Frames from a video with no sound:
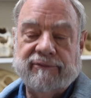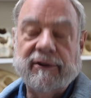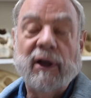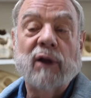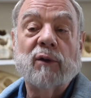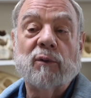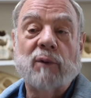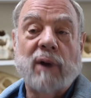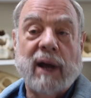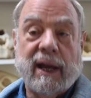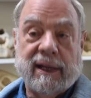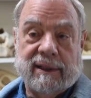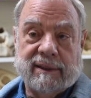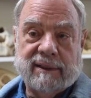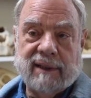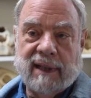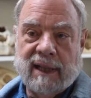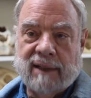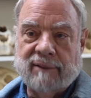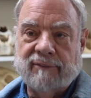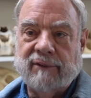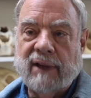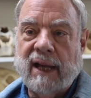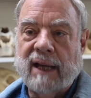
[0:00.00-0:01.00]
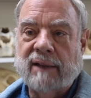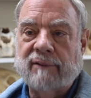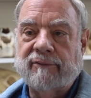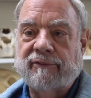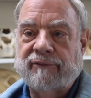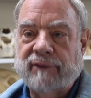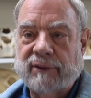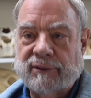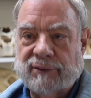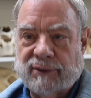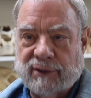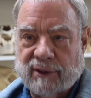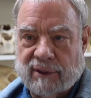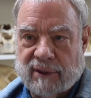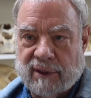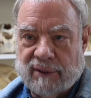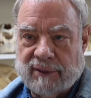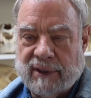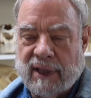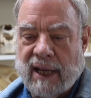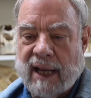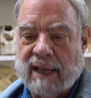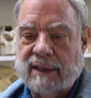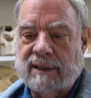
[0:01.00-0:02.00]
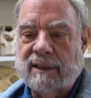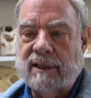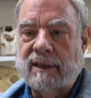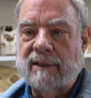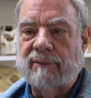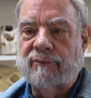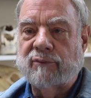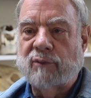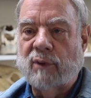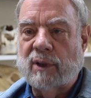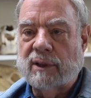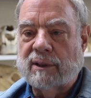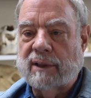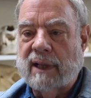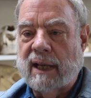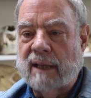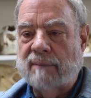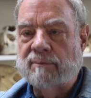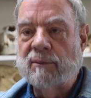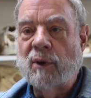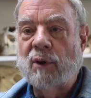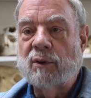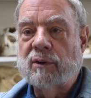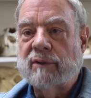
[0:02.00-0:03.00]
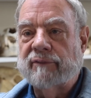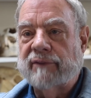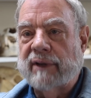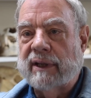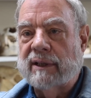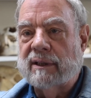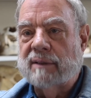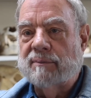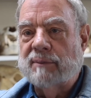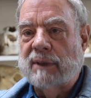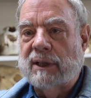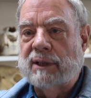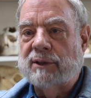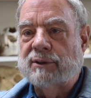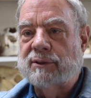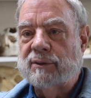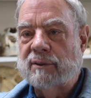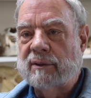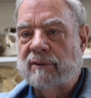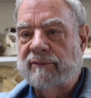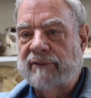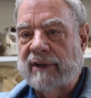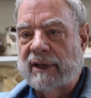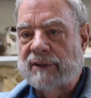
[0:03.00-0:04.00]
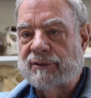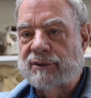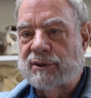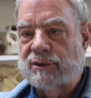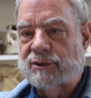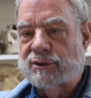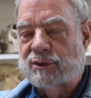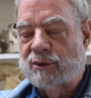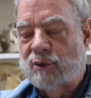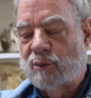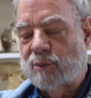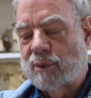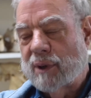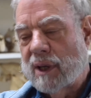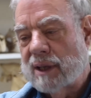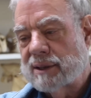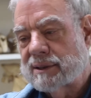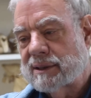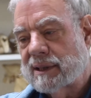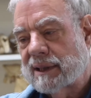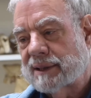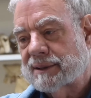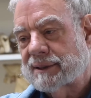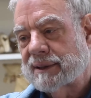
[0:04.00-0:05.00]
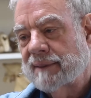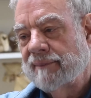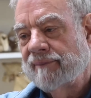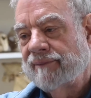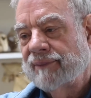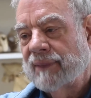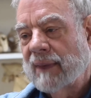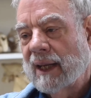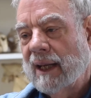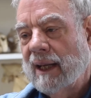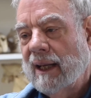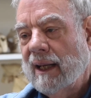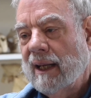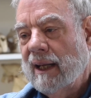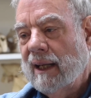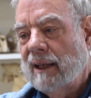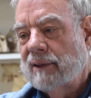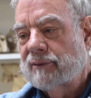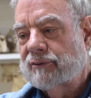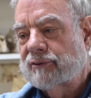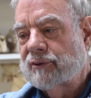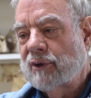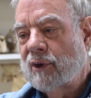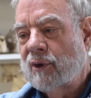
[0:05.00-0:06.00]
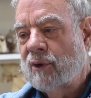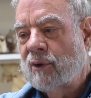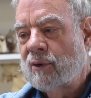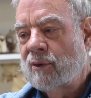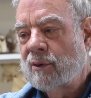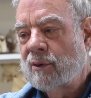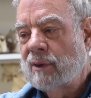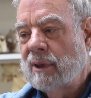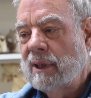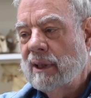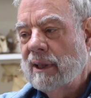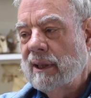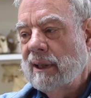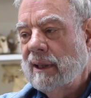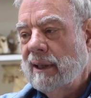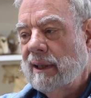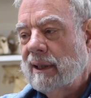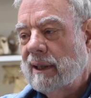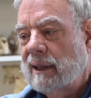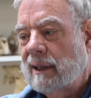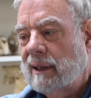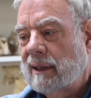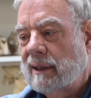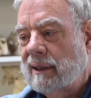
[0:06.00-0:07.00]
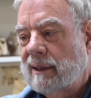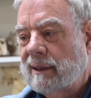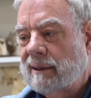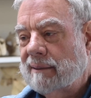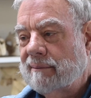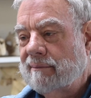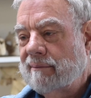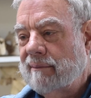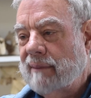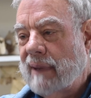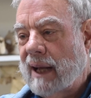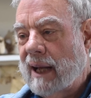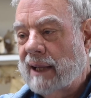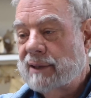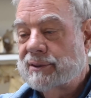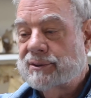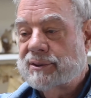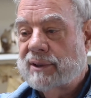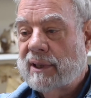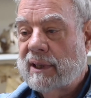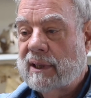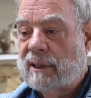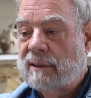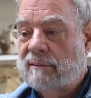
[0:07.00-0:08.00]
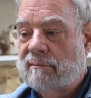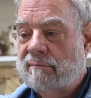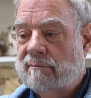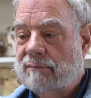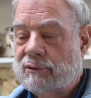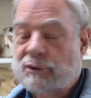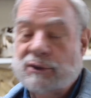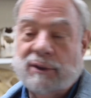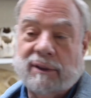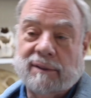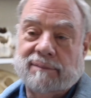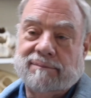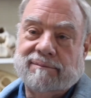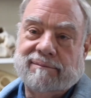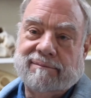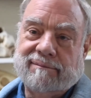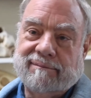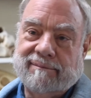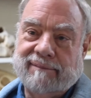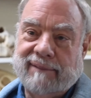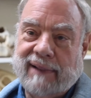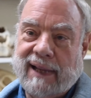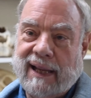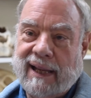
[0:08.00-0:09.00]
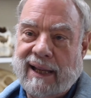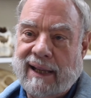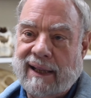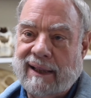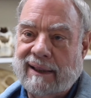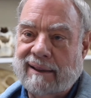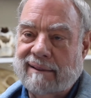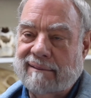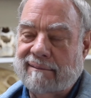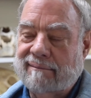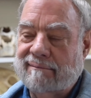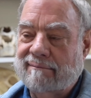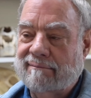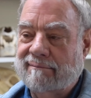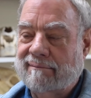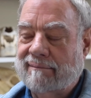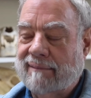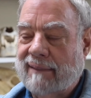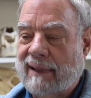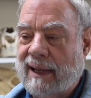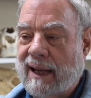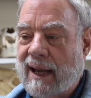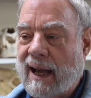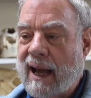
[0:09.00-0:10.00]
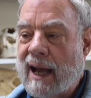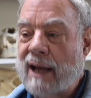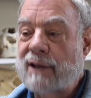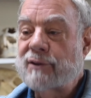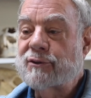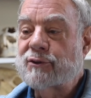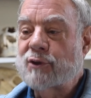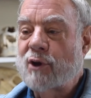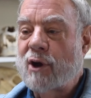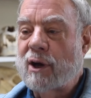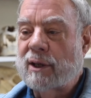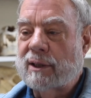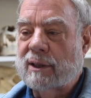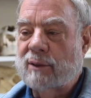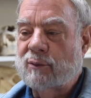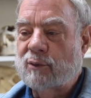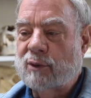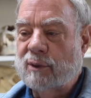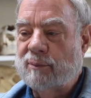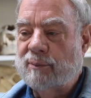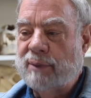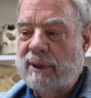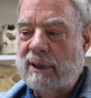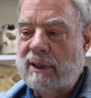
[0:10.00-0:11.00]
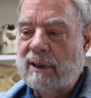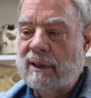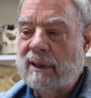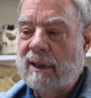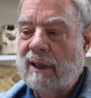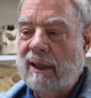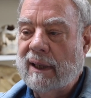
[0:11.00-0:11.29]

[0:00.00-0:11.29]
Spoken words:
right and fit the idea of what had motivated me to invent this new process. So I said, sure. And I thought it would be,